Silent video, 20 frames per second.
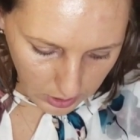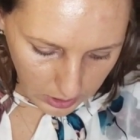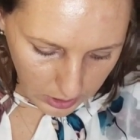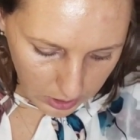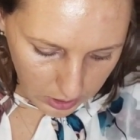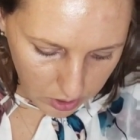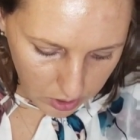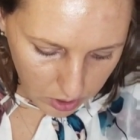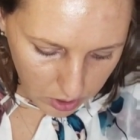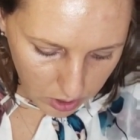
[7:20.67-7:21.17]

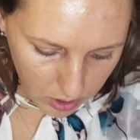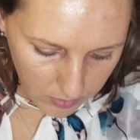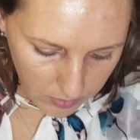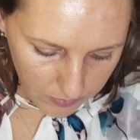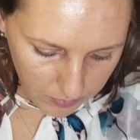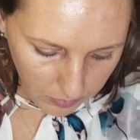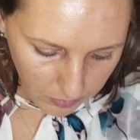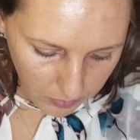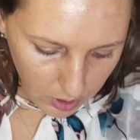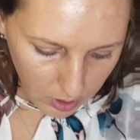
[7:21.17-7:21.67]
Answer,
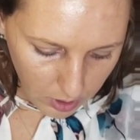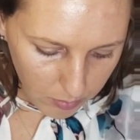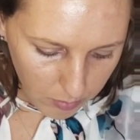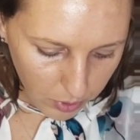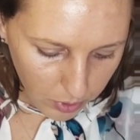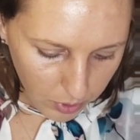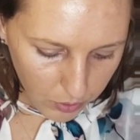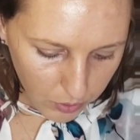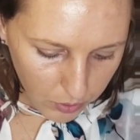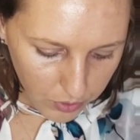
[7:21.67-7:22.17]

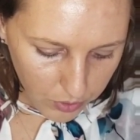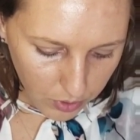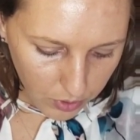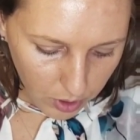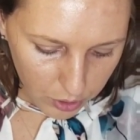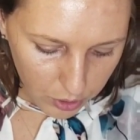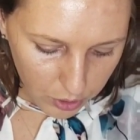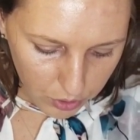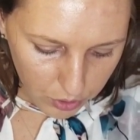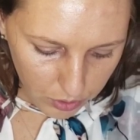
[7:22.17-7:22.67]
both
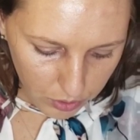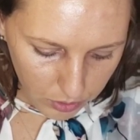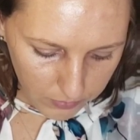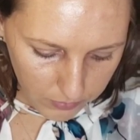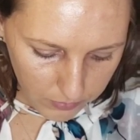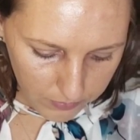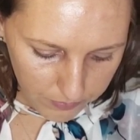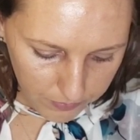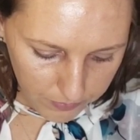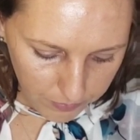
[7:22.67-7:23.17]
are true.